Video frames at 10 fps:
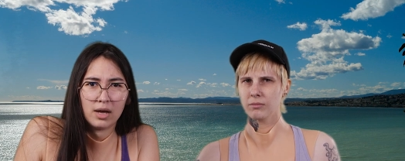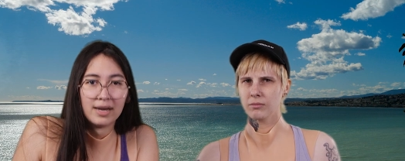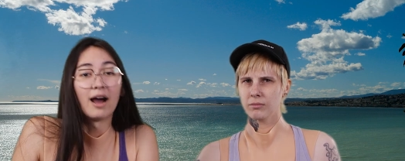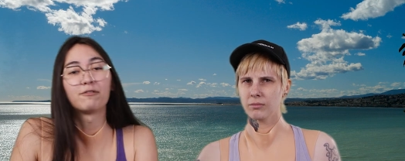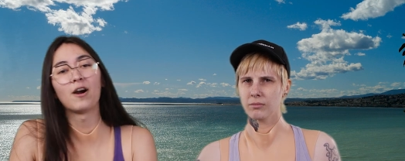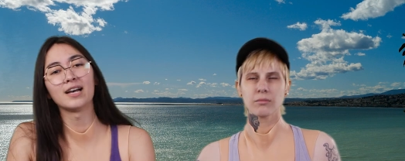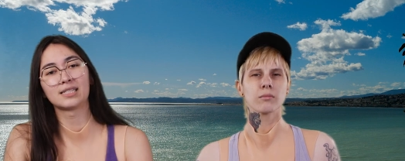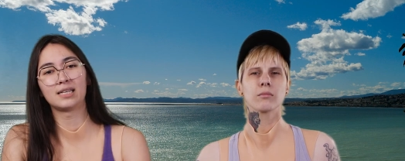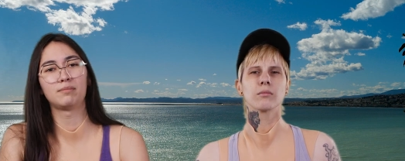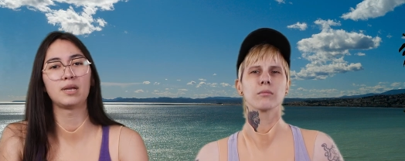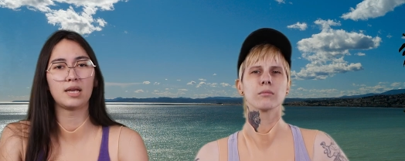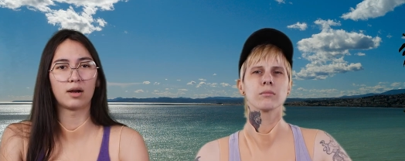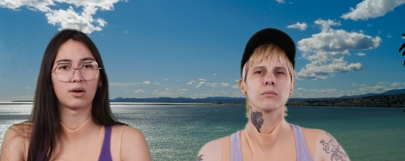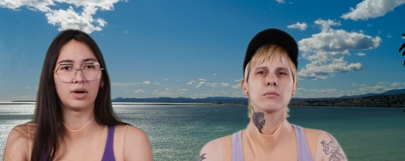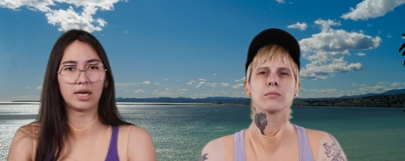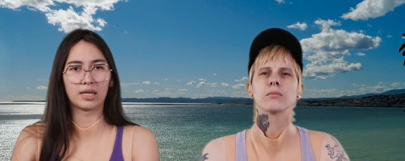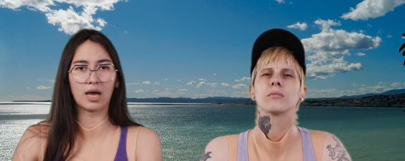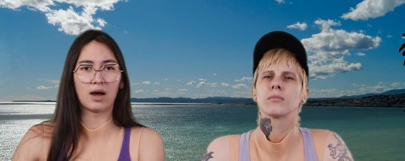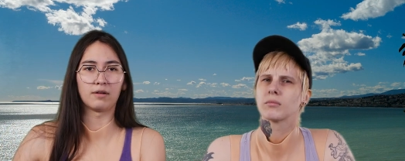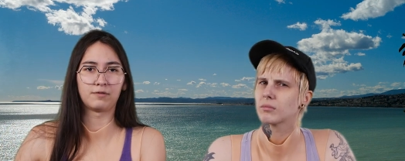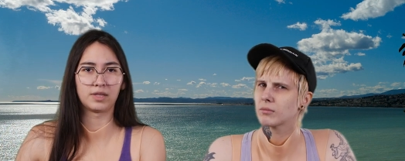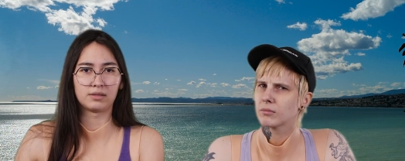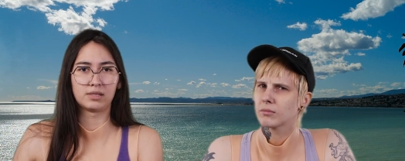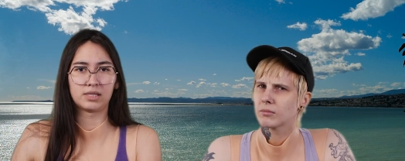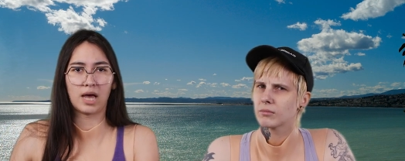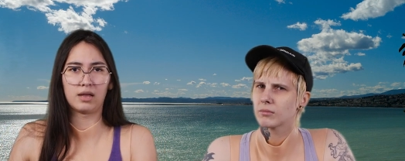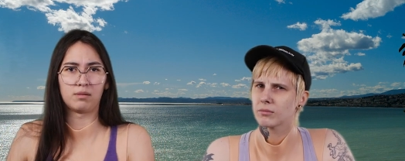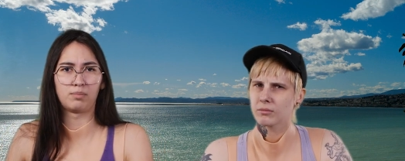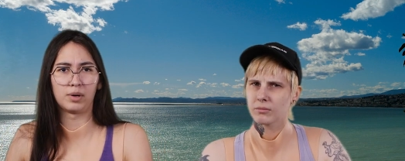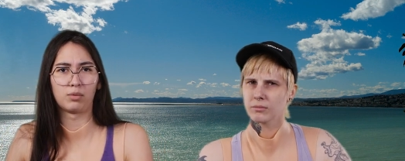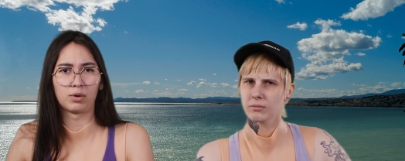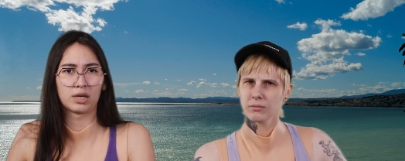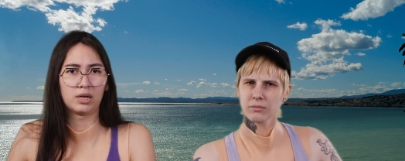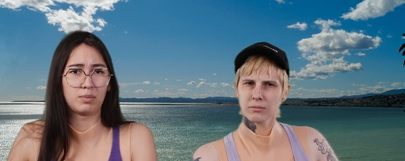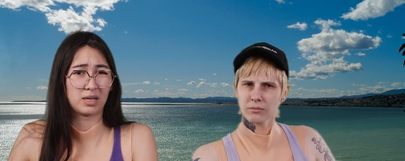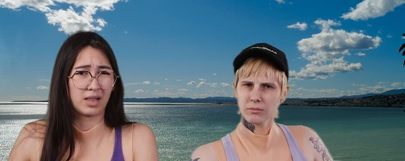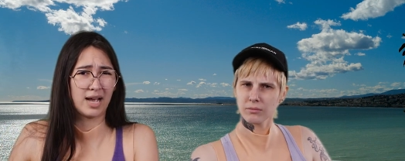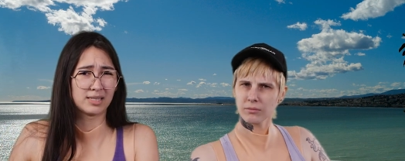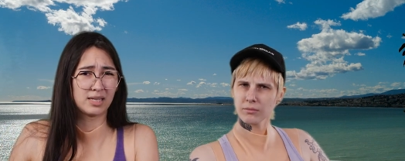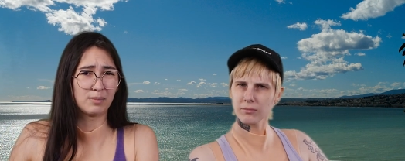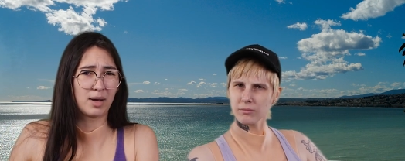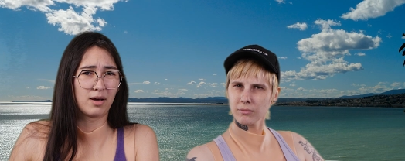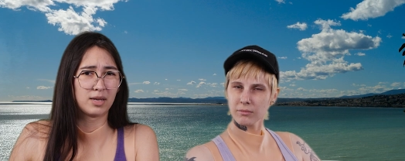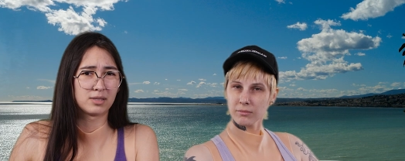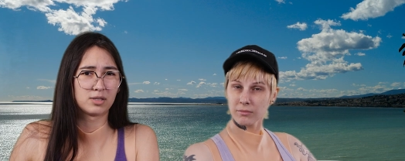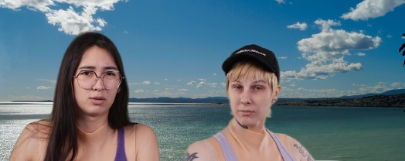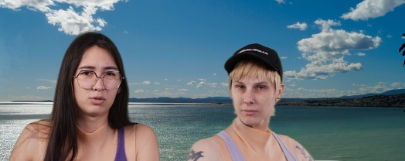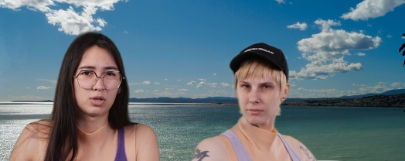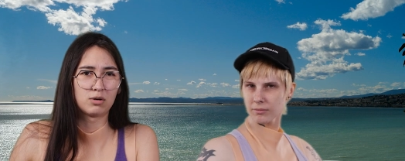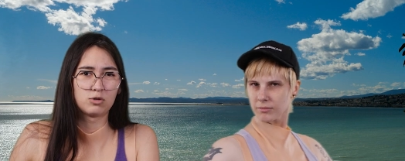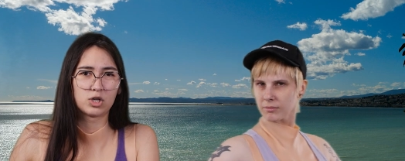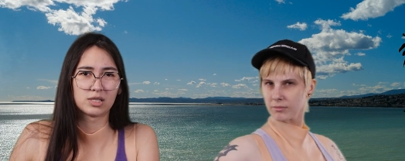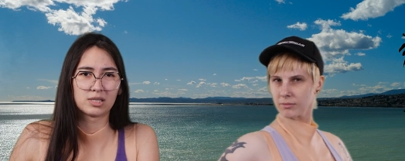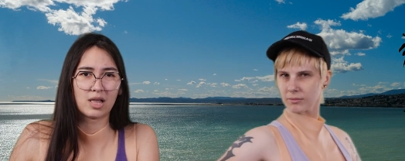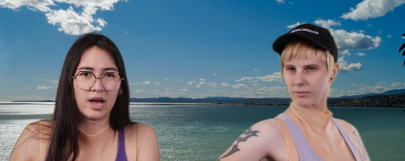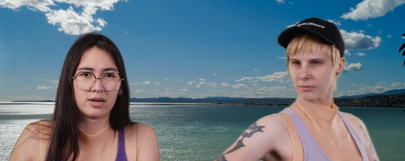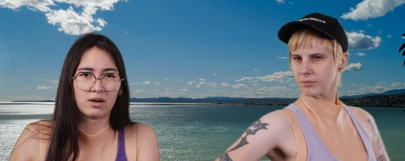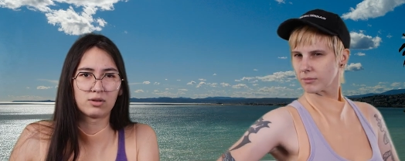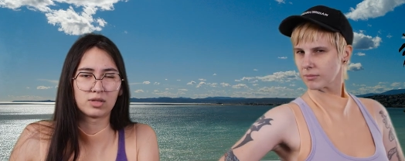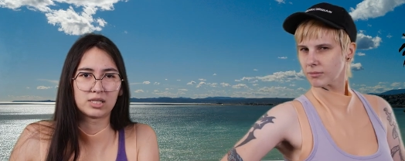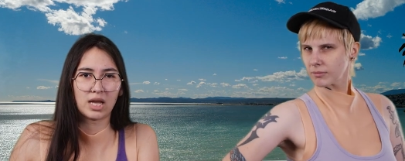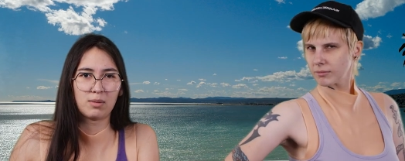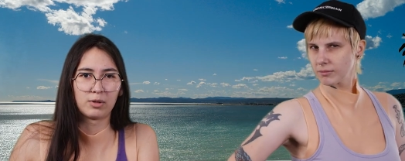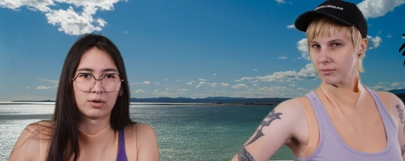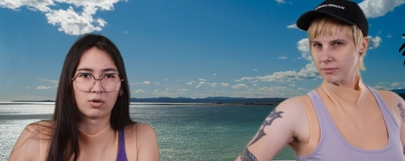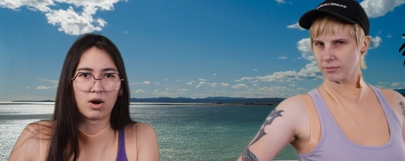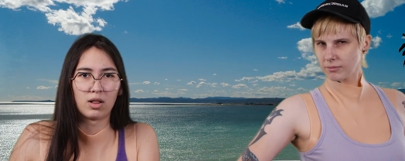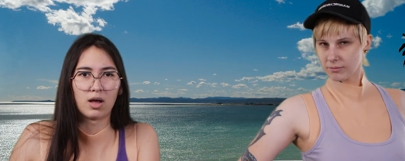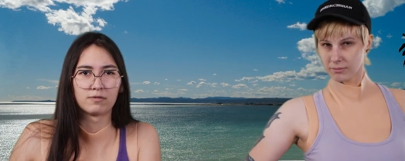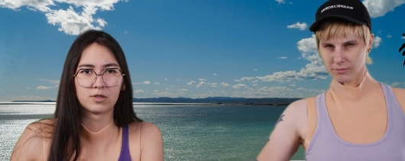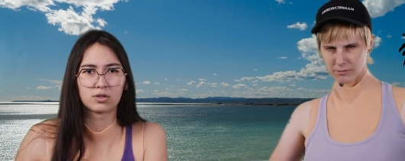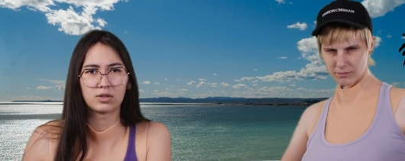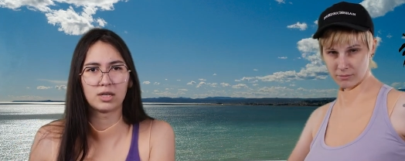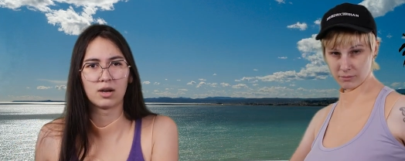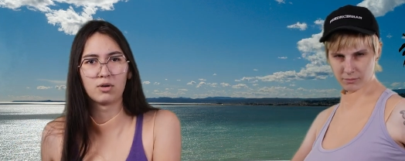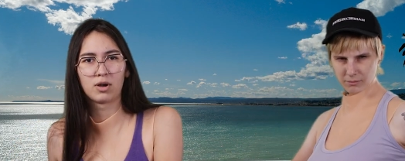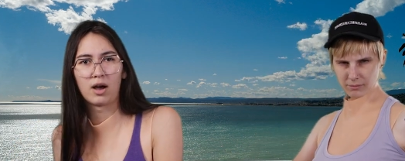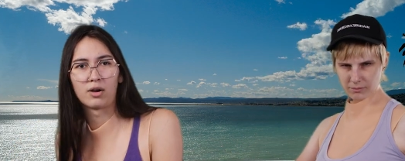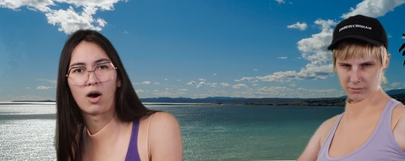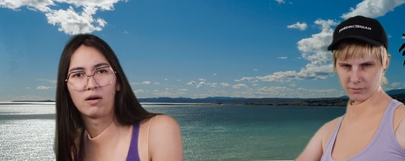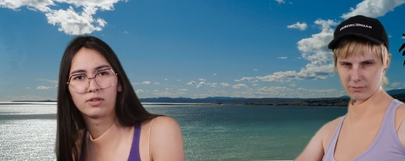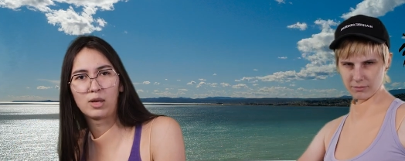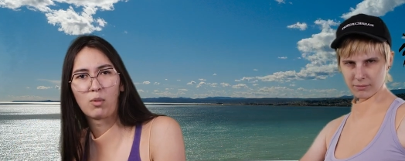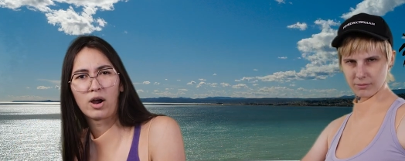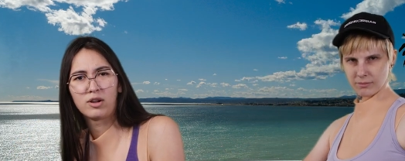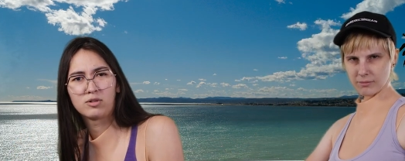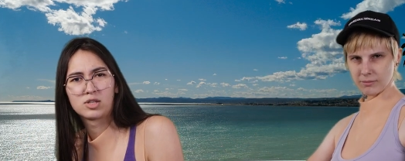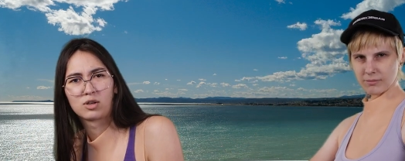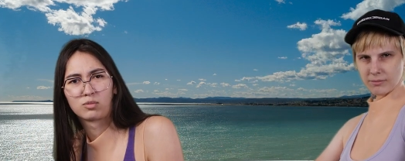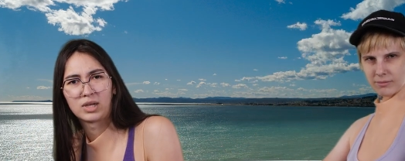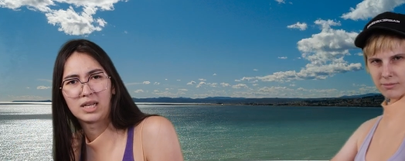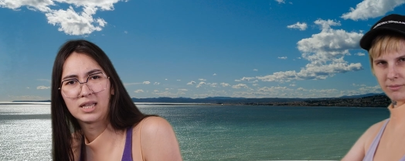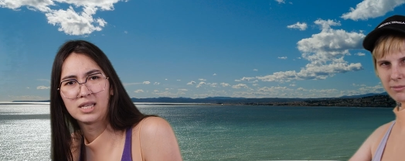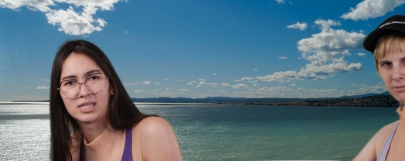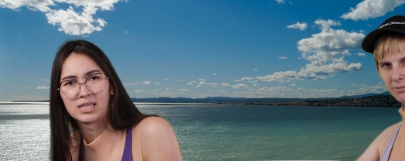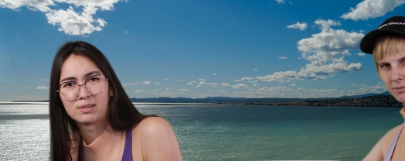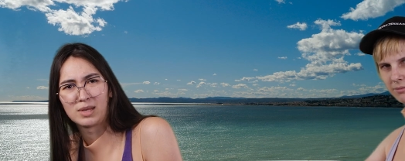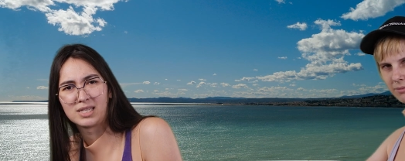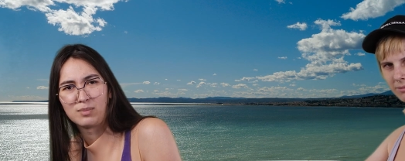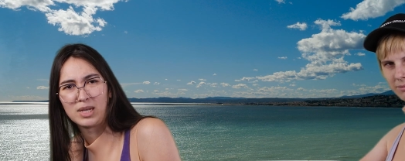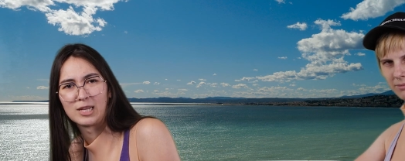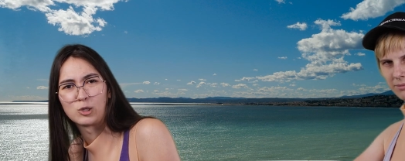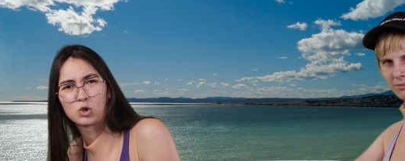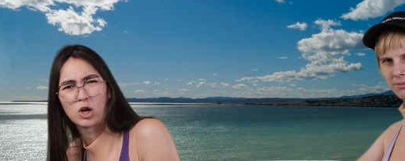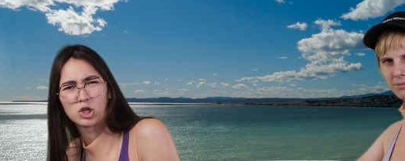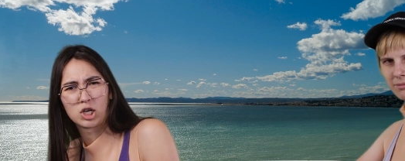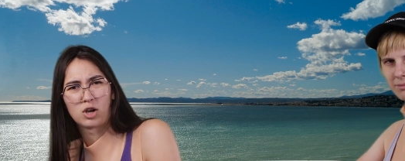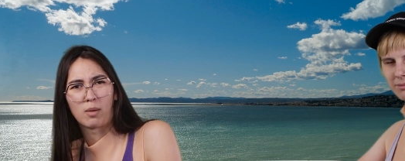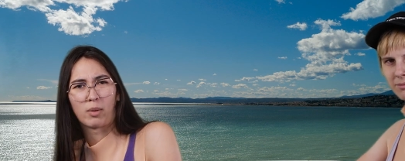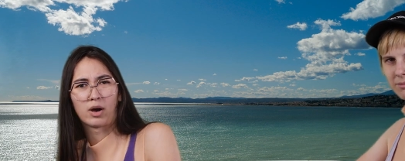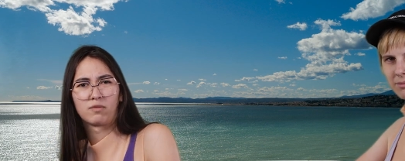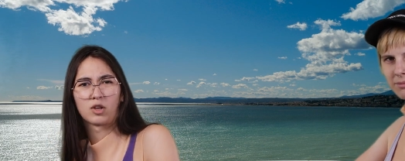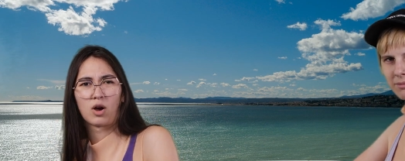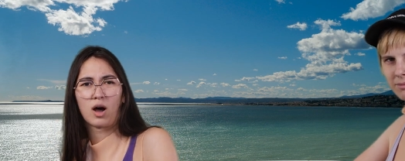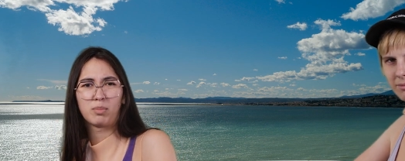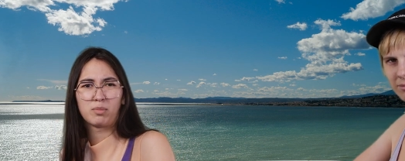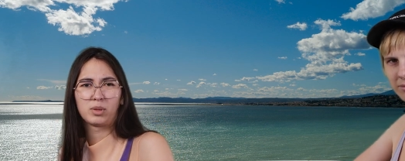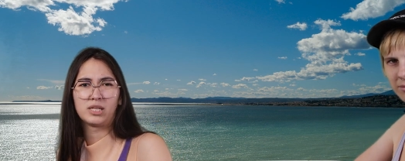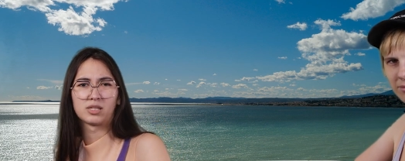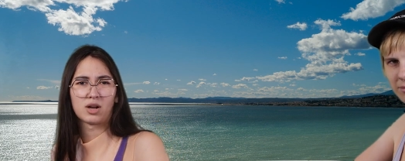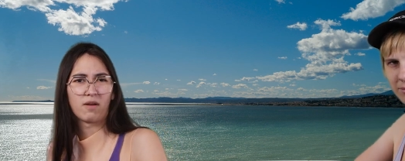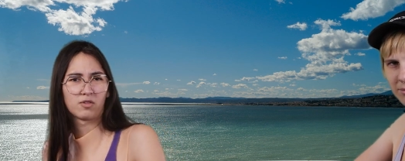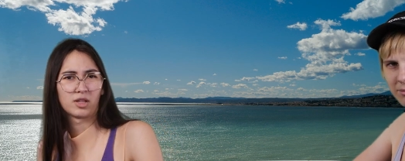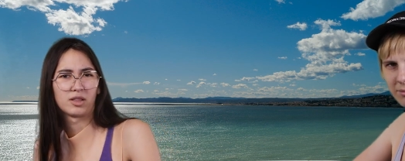Speaker 1: Now, Frosk and me are going to get off the set, but we're going to be classy about it, so don't just slide under the table and crawl off screen. Oh god, Ovilee, why are you still reading this? It's meant to be an instruction, not part of the copy. Please stop, for